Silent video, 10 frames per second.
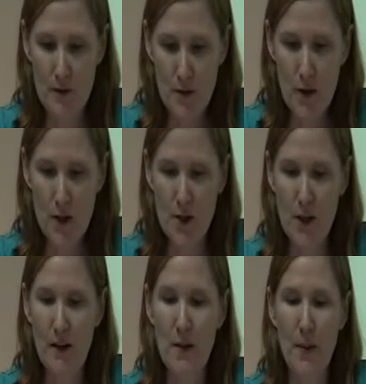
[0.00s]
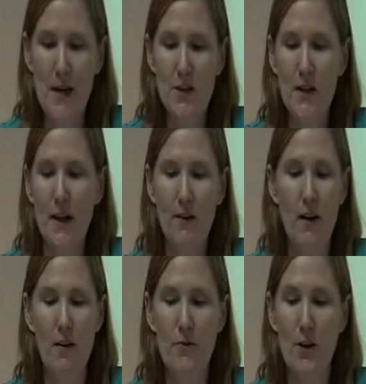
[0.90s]
structure and the patient care it
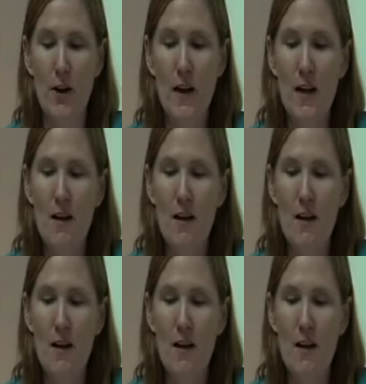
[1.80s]
offered,